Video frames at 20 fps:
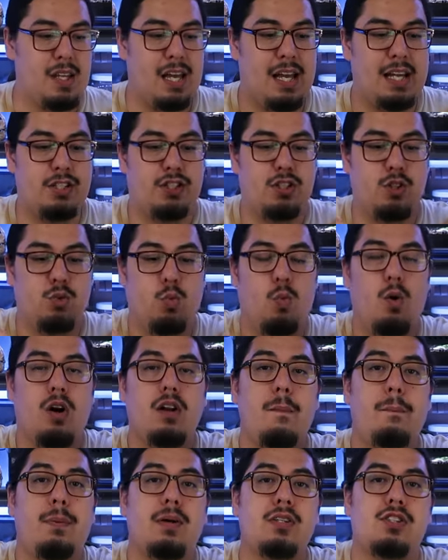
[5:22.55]
is you
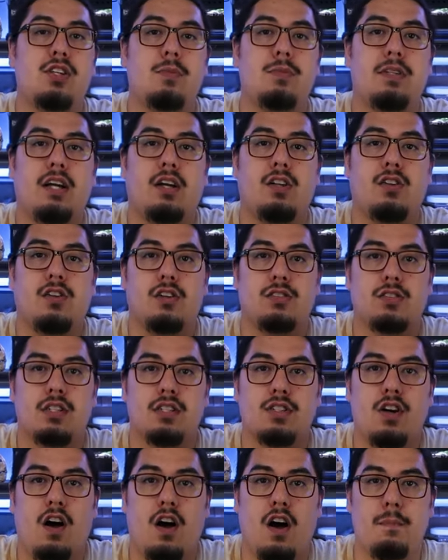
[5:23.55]
want to put something along the
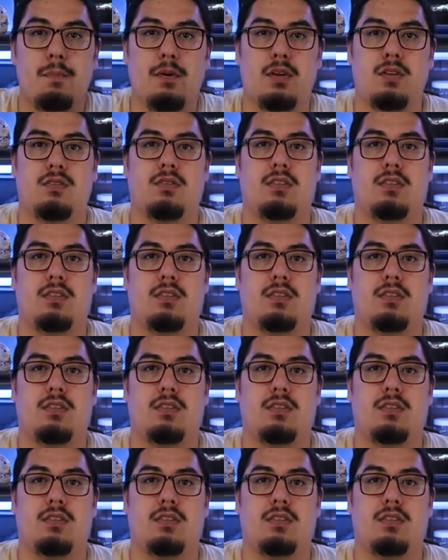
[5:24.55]
top,